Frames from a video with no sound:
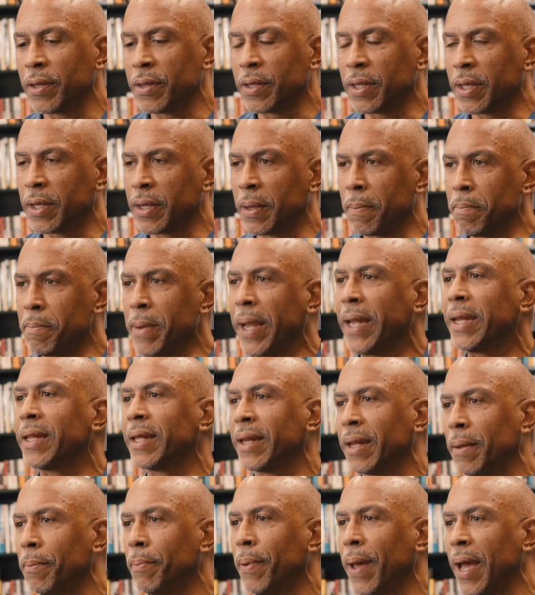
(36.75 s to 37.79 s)
the
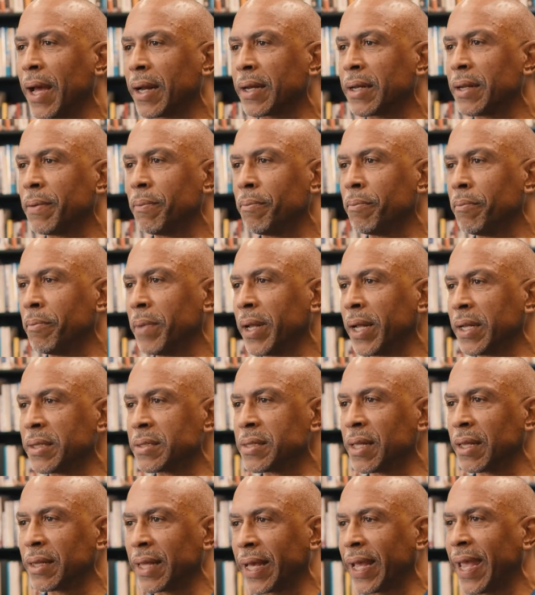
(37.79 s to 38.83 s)
immediate impact, it means
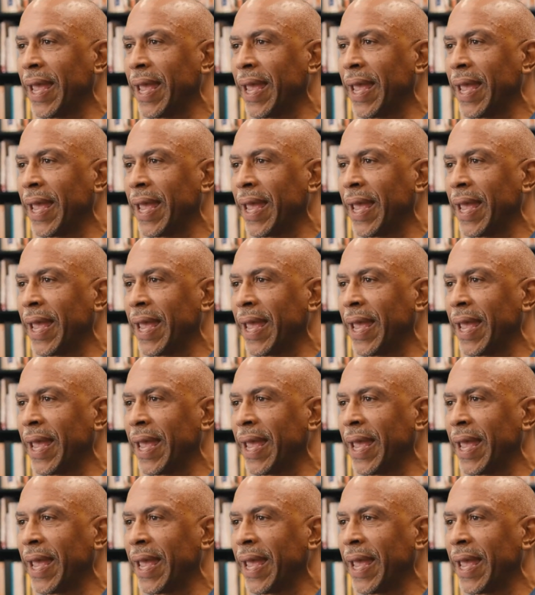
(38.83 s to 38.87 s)
that they